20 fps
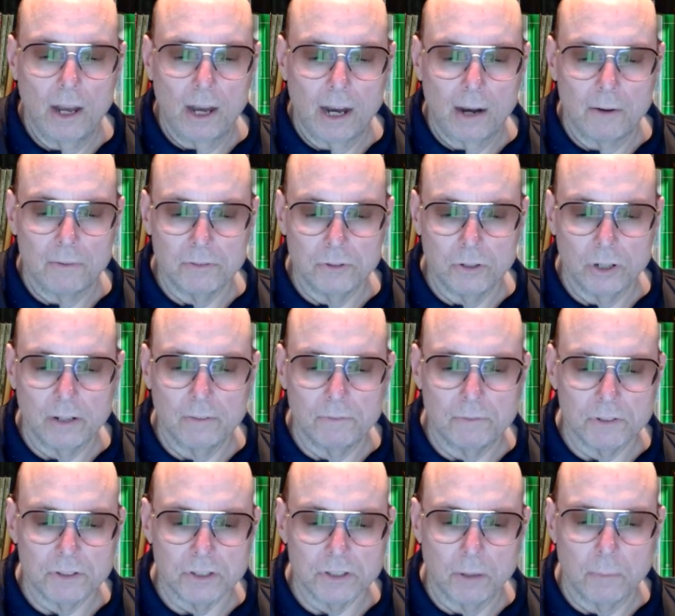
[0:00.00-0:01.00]
I was looking
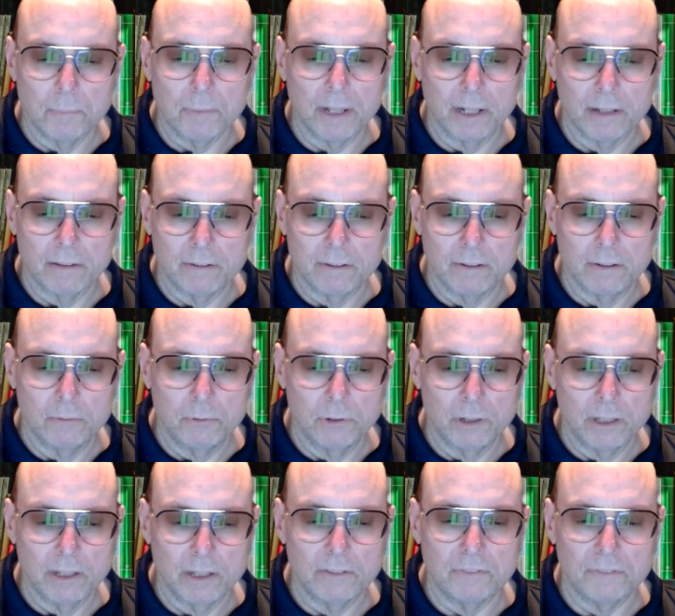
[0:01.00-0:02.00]
for something to
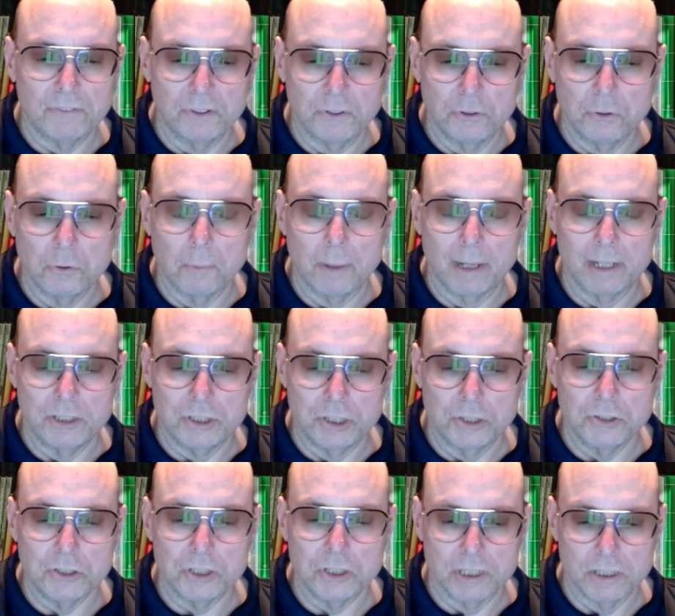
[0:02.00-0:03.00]
really fuel my
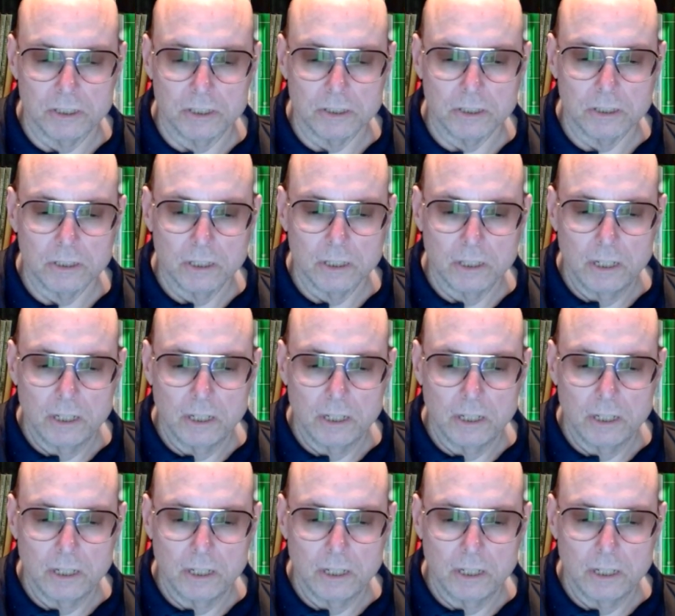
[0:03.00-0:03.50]
juices.